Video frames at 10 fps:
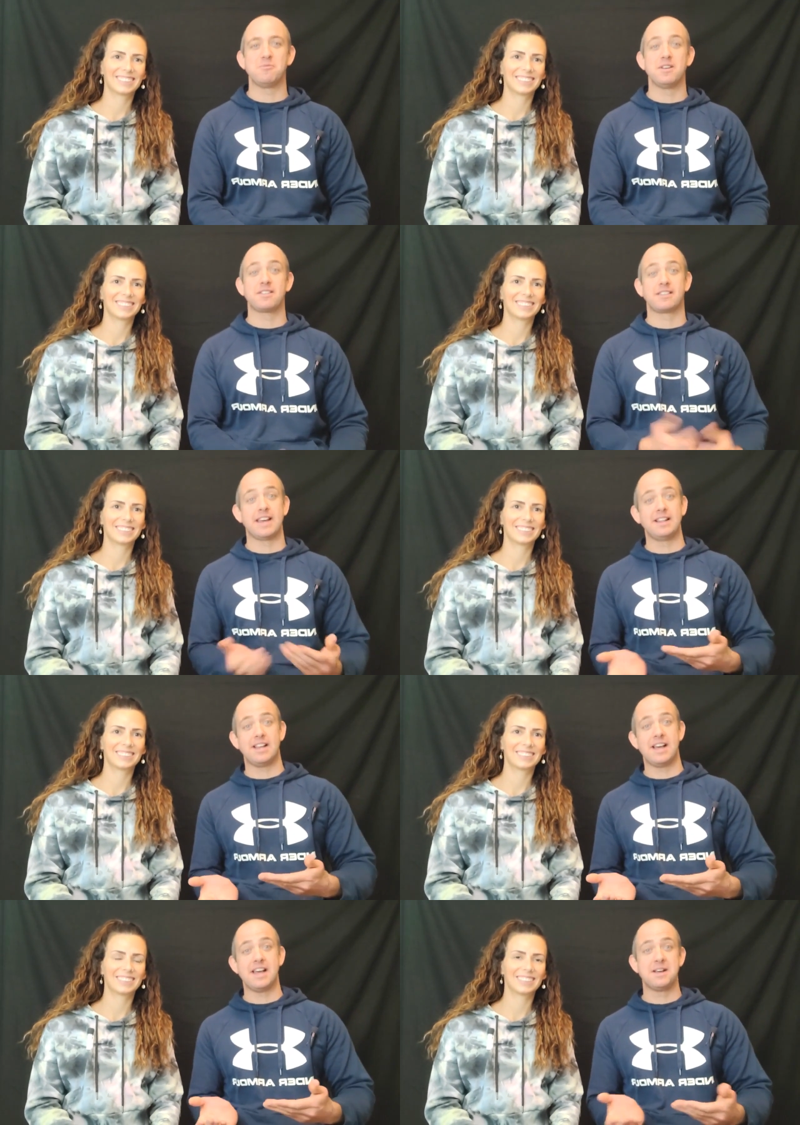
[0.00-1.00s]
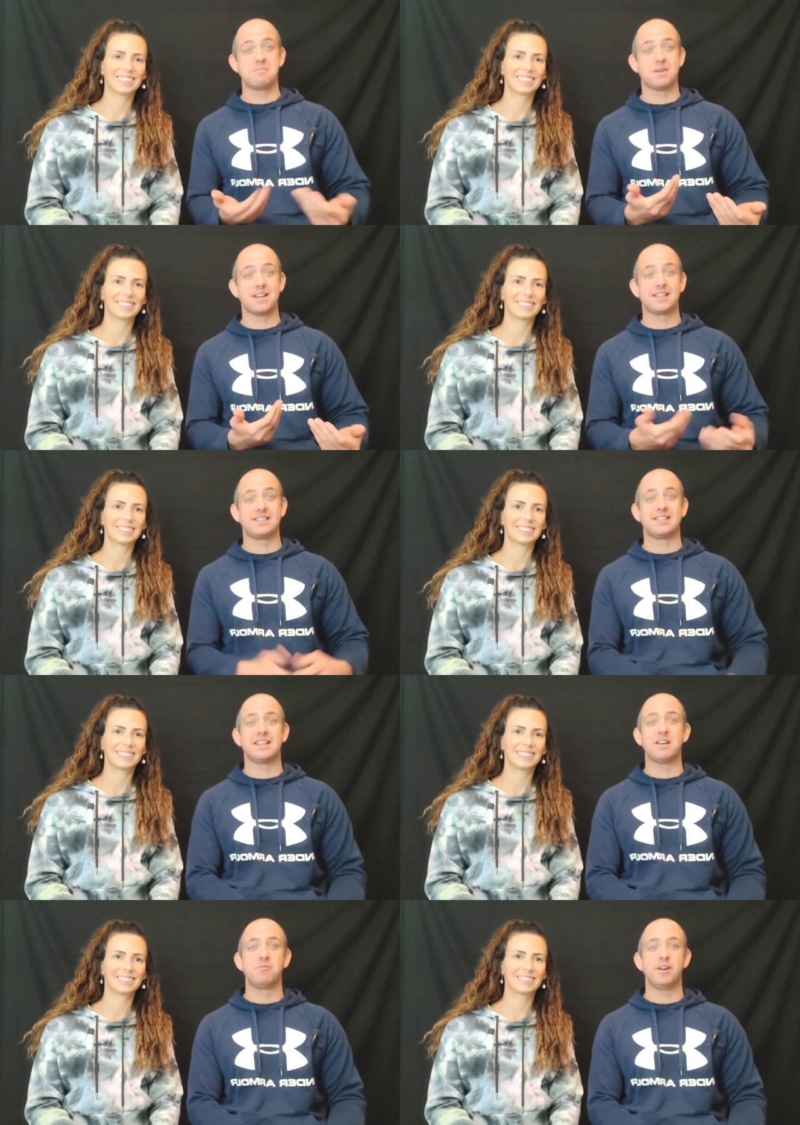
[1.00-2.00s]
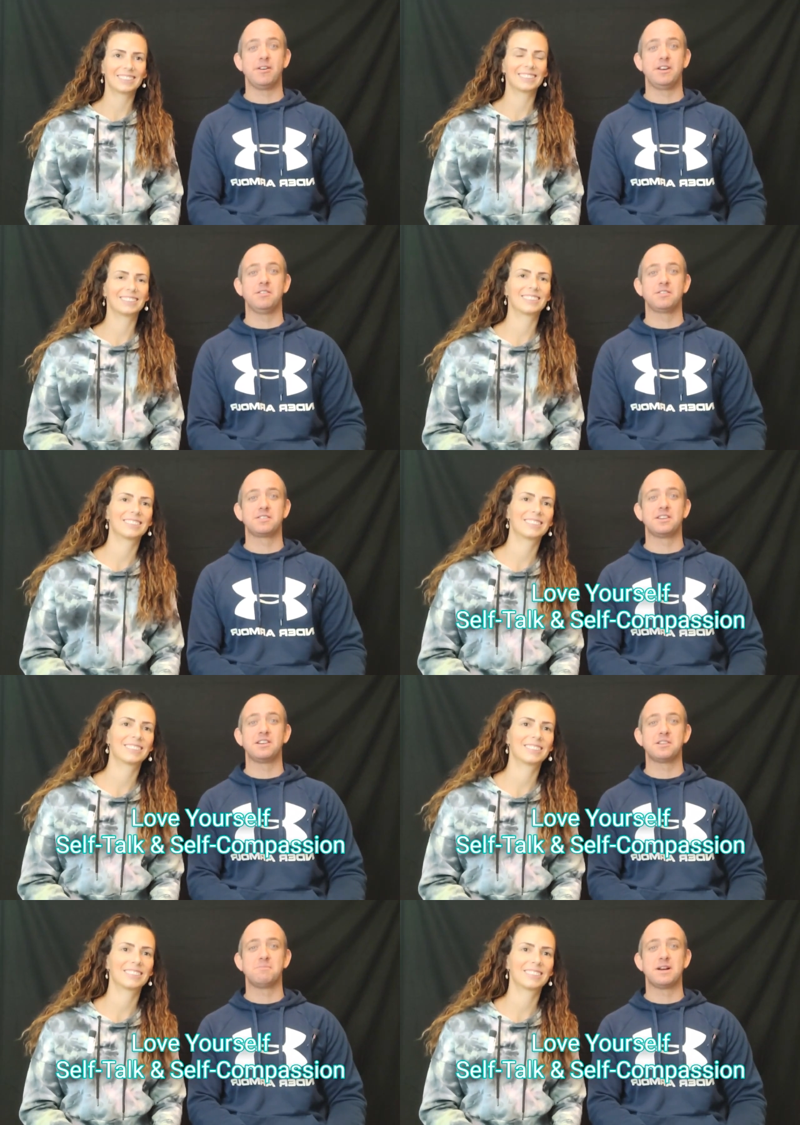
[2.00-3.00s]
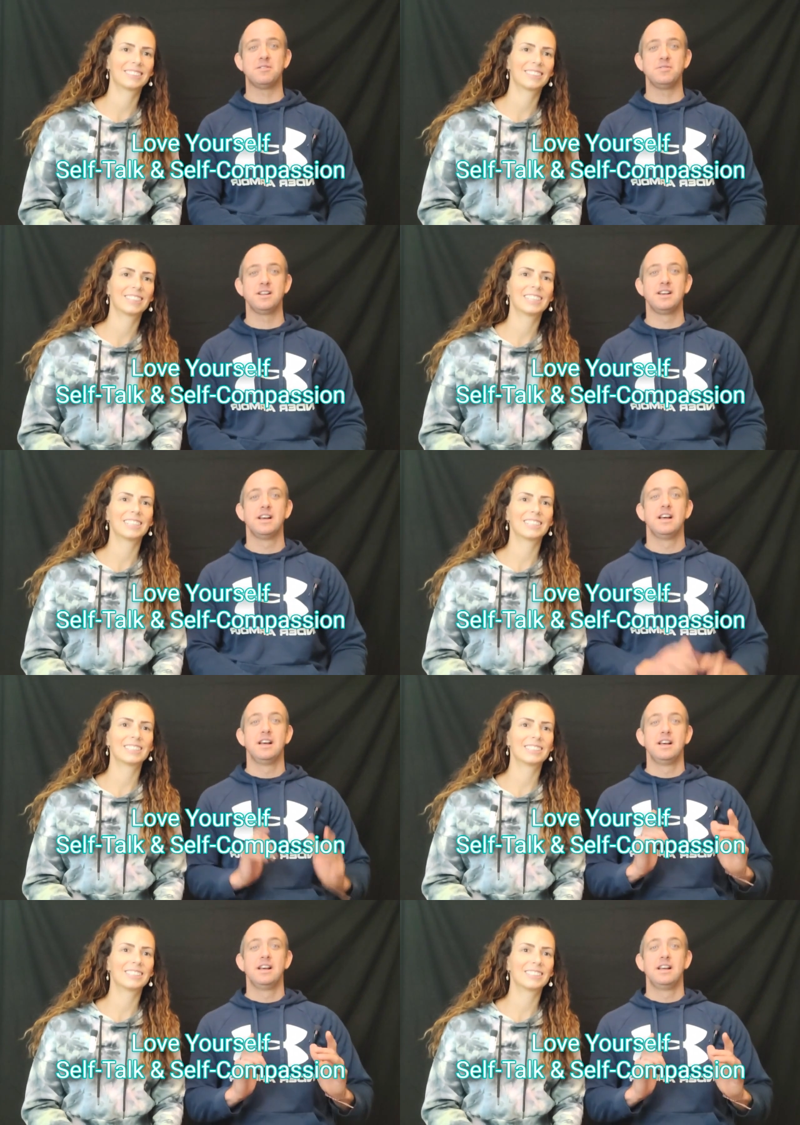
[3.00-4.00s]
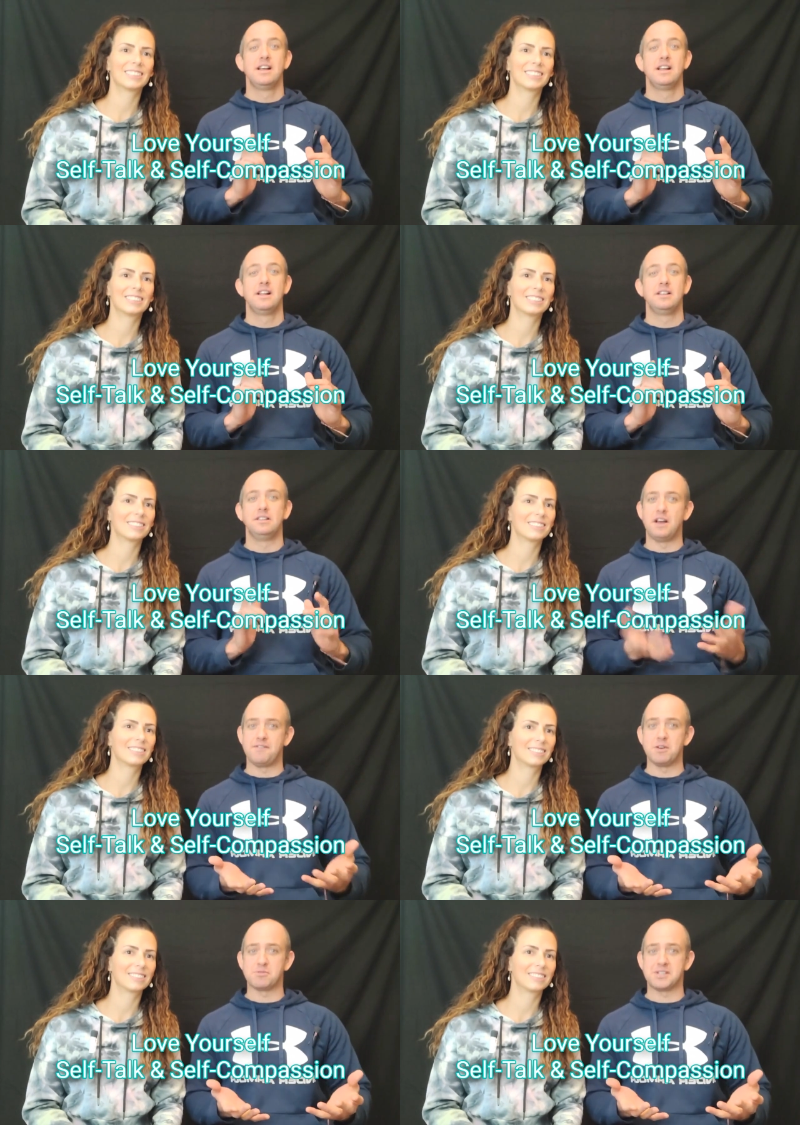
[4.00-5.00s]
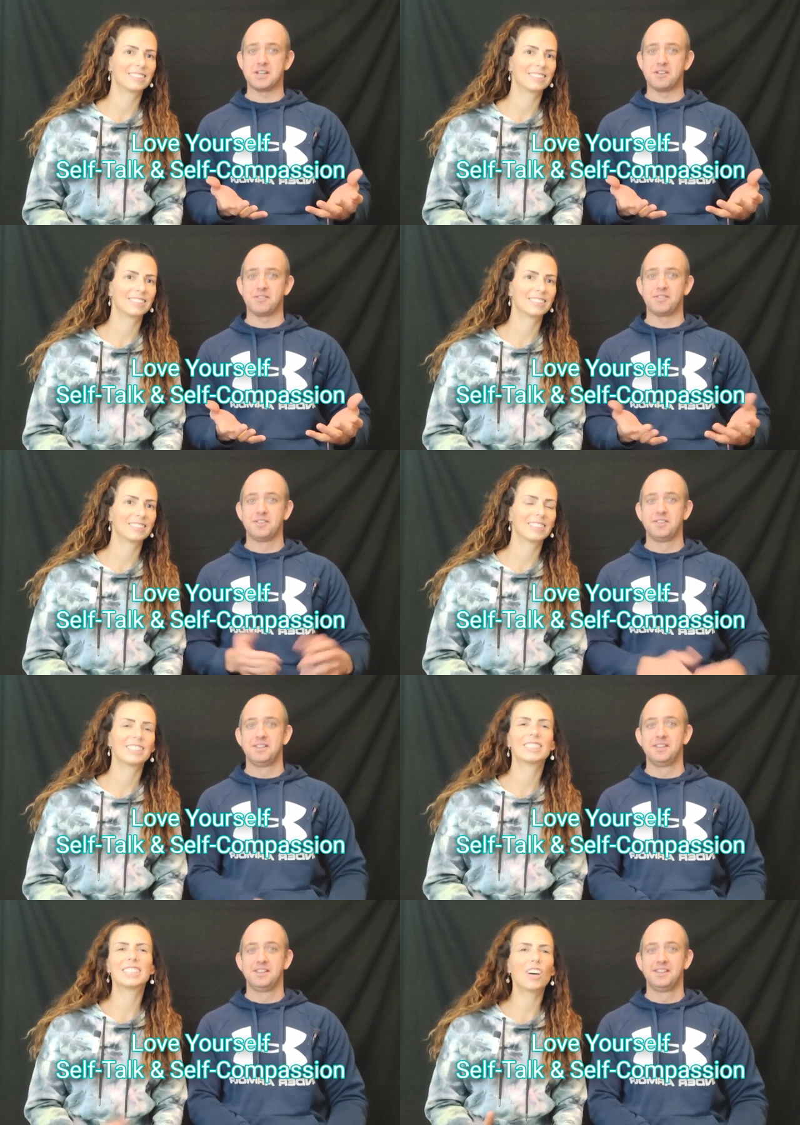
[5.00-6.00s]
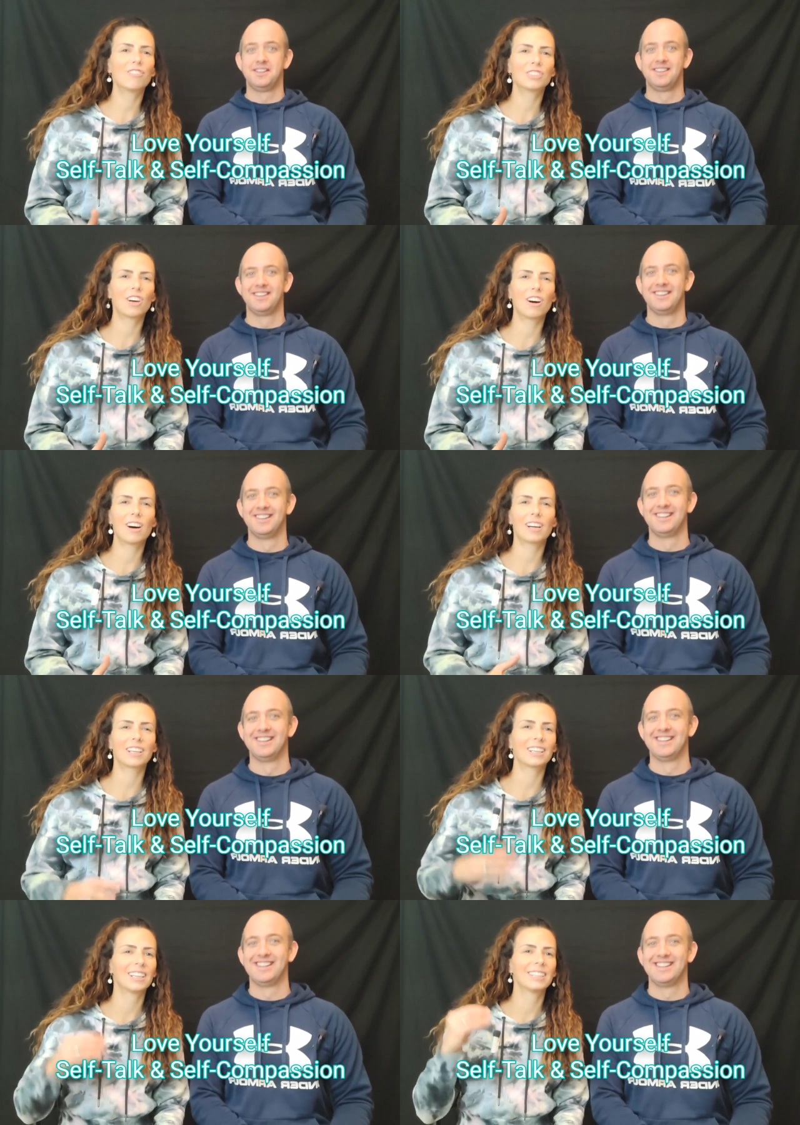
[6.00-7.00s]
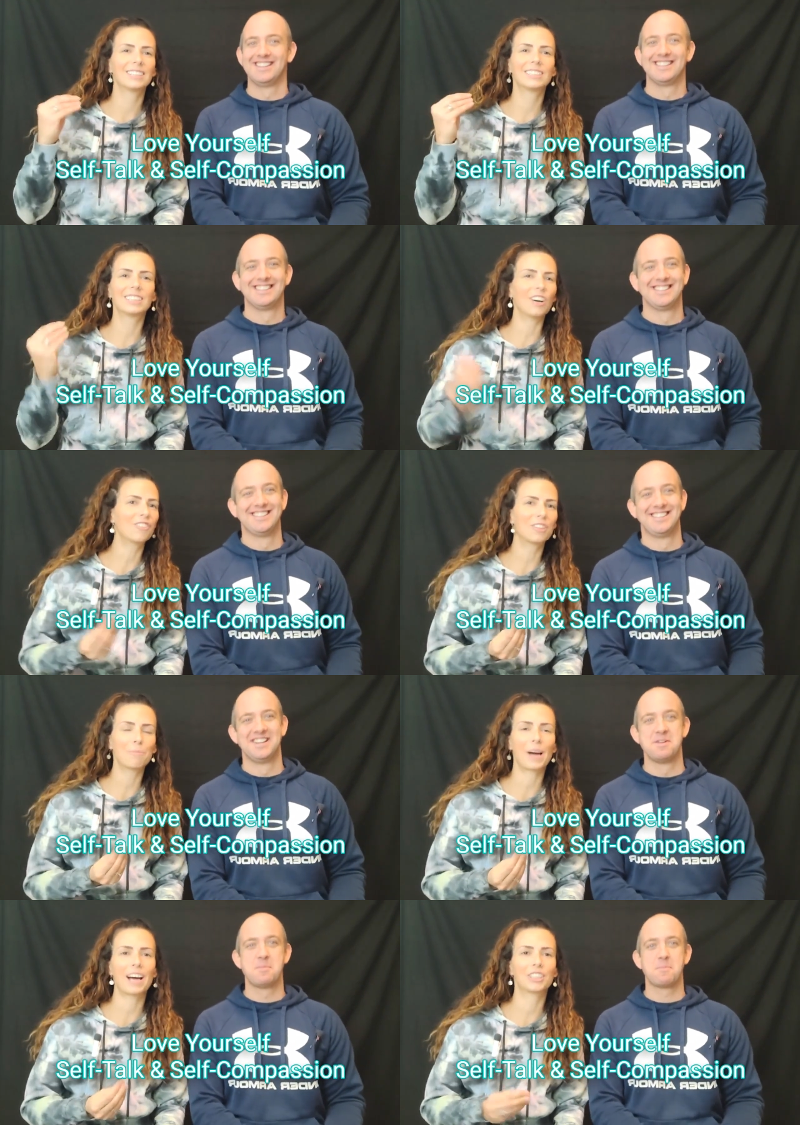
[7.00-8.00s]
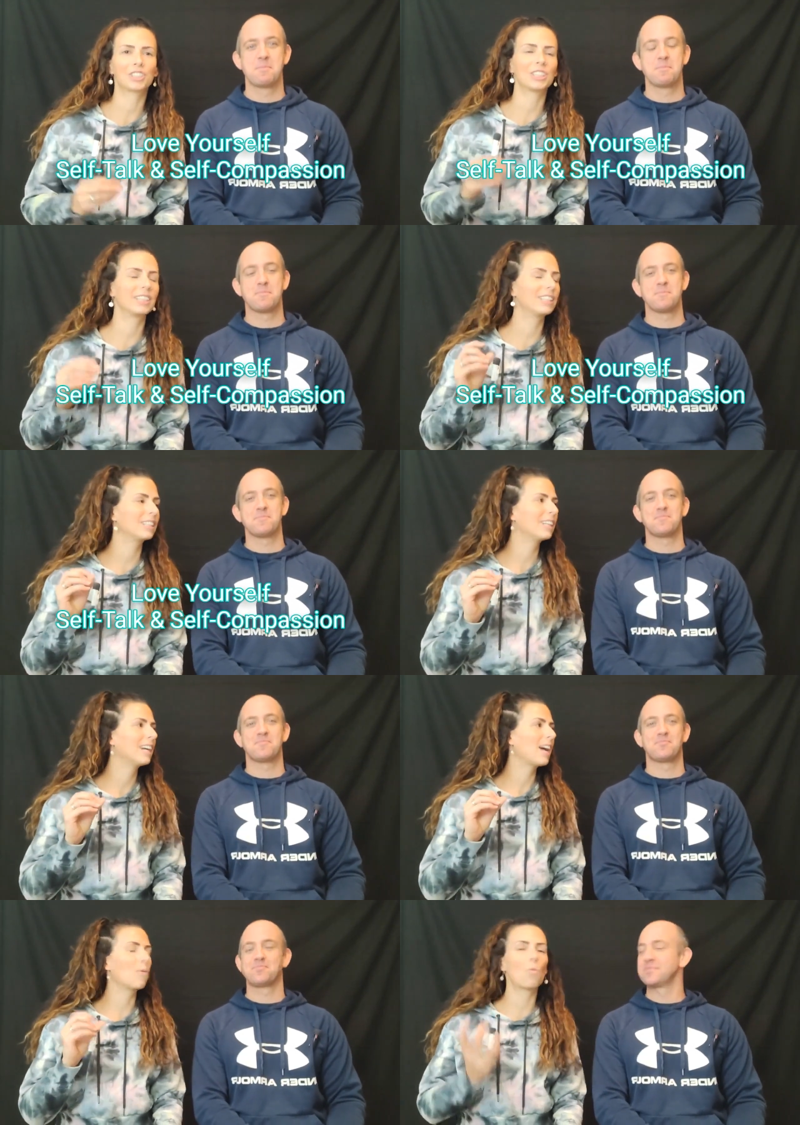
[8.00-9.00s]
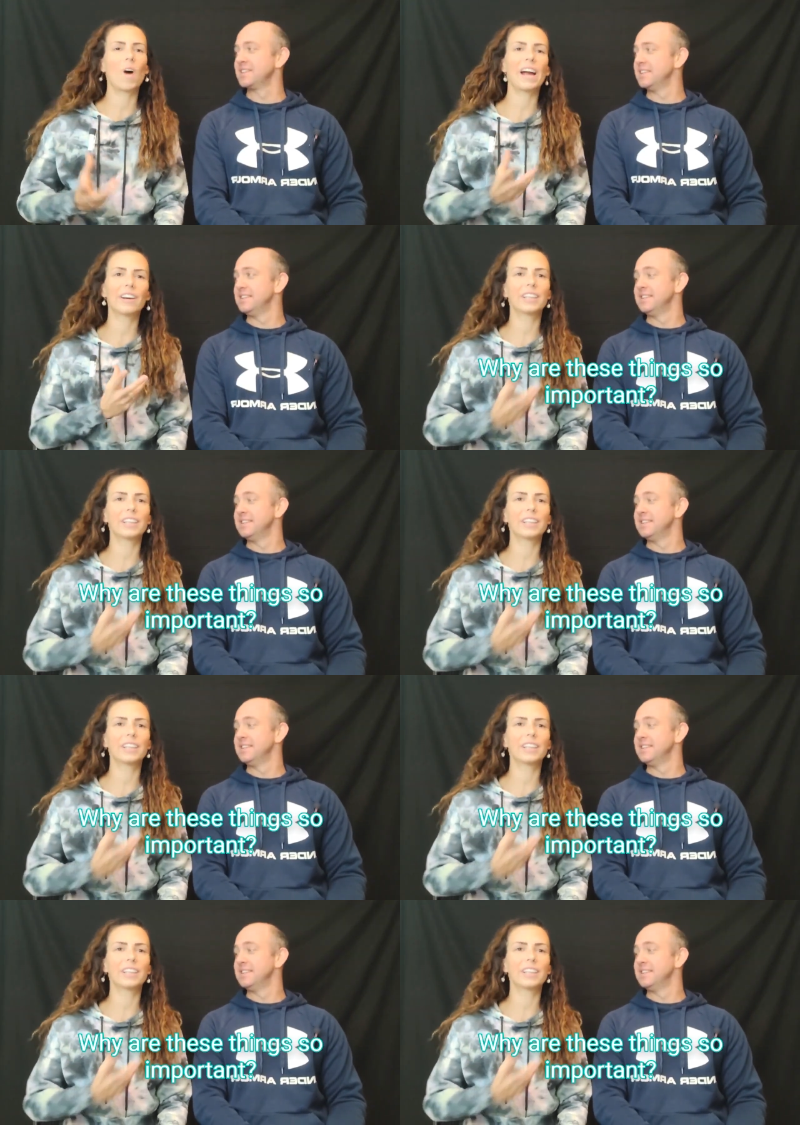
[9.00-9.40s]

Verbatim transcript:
Speaker 1: with Kayla and Mike. Today we are here to talk about love yourself.
Speaker 2: Self-talk, self-compassion, and why